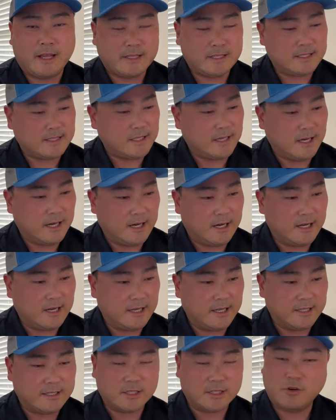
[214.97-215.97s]
It's a
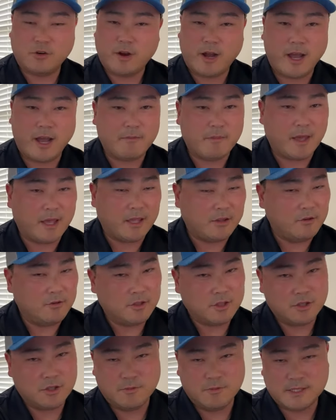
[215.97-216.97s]
grind, man.
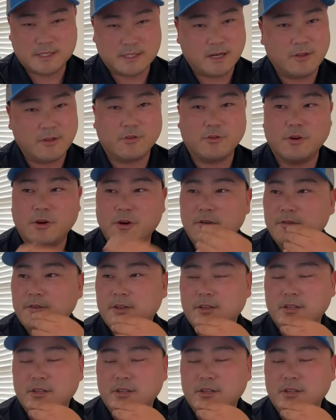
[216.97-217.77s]
YouTube is cutthroat.